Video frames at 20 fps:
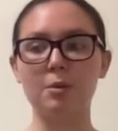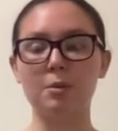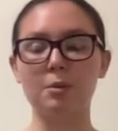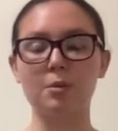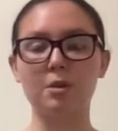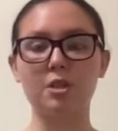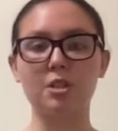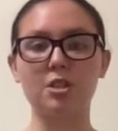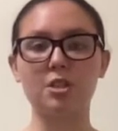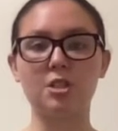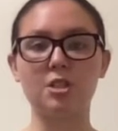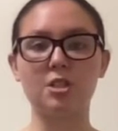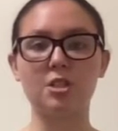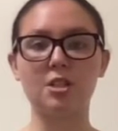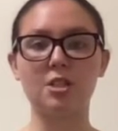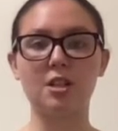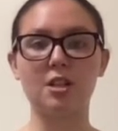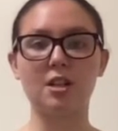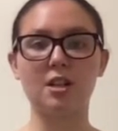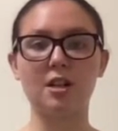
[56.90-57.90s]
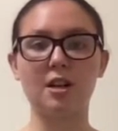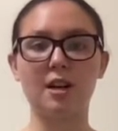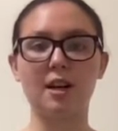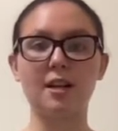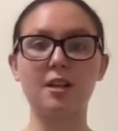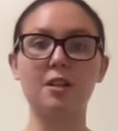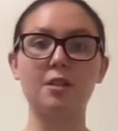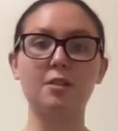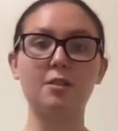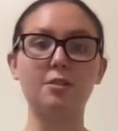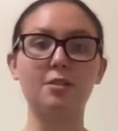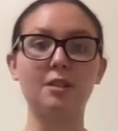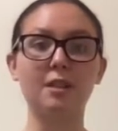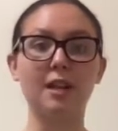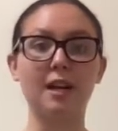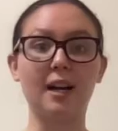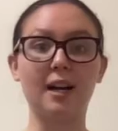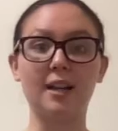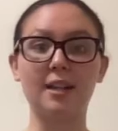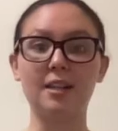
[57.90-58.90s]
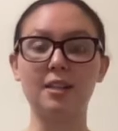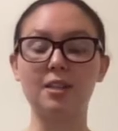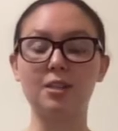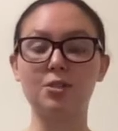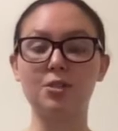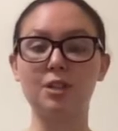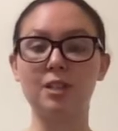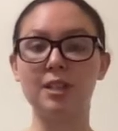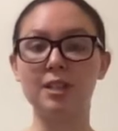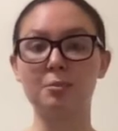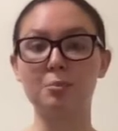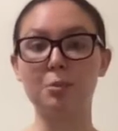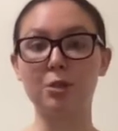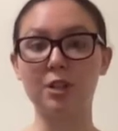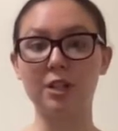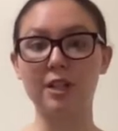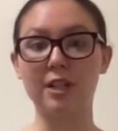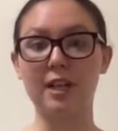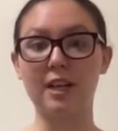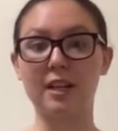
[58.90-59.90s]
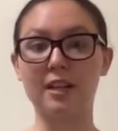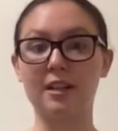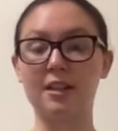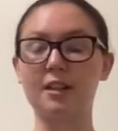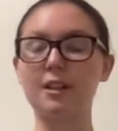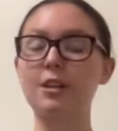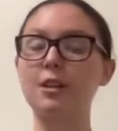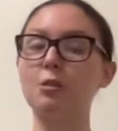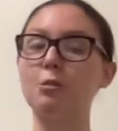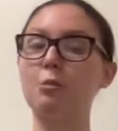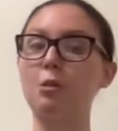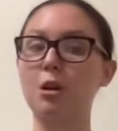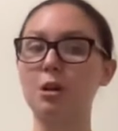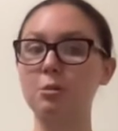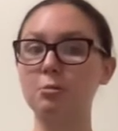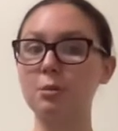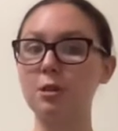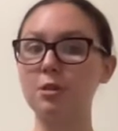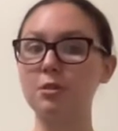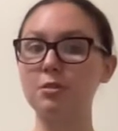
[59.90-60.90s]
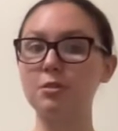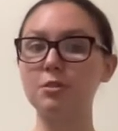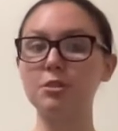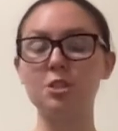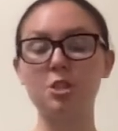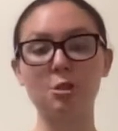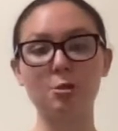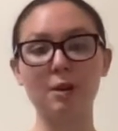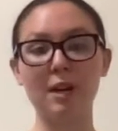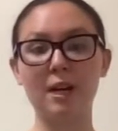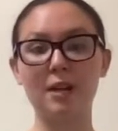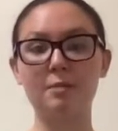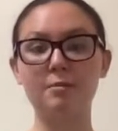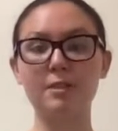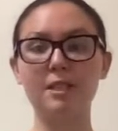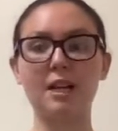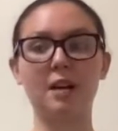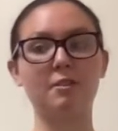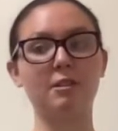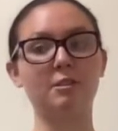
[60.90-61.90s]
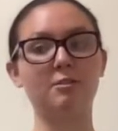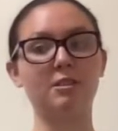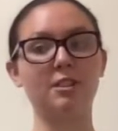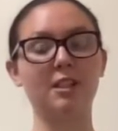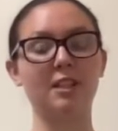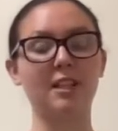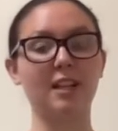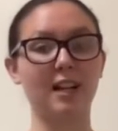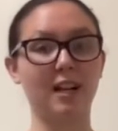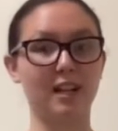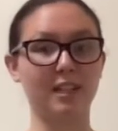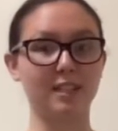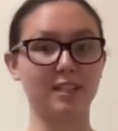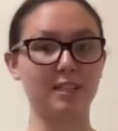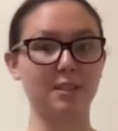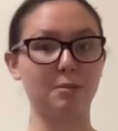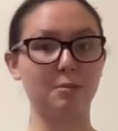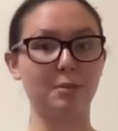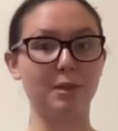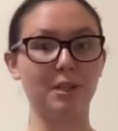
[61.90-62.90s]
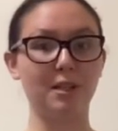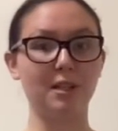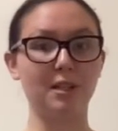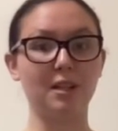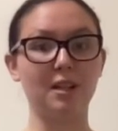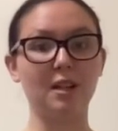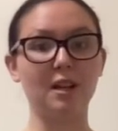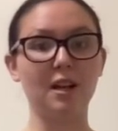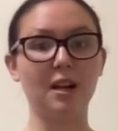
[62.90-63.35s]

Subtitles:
which I know that you can bring a clear water bottle to games, however, it has to be